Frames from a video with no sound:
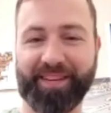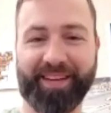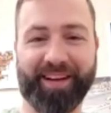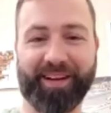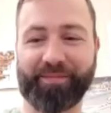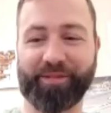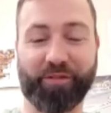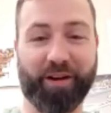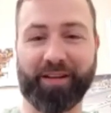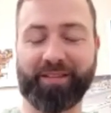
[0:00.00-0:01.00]
um,
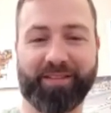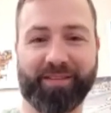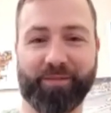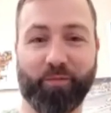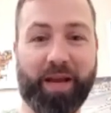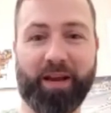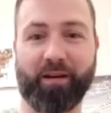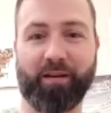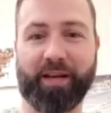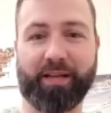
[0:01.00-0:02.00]
strength, weight,
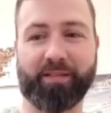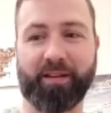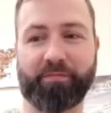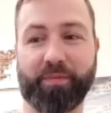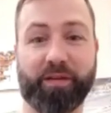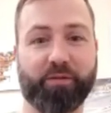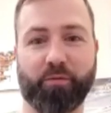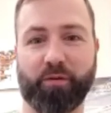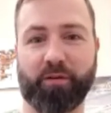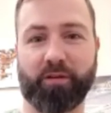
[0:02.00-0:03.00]
all that stuff plays a
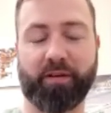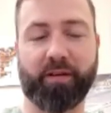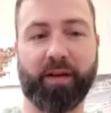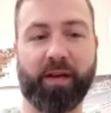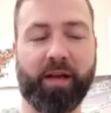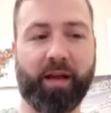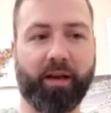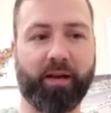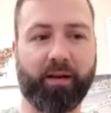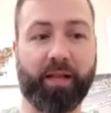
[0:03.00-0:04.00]
role, and
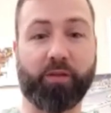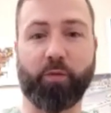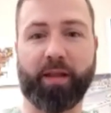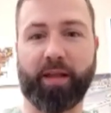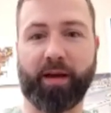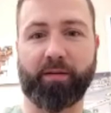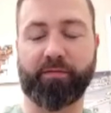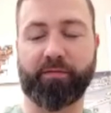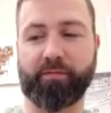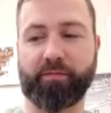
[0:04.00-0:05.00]
and uh, that's why they have
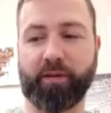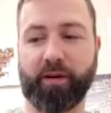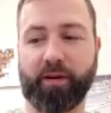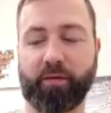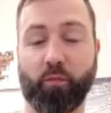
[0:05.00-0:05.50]
uh,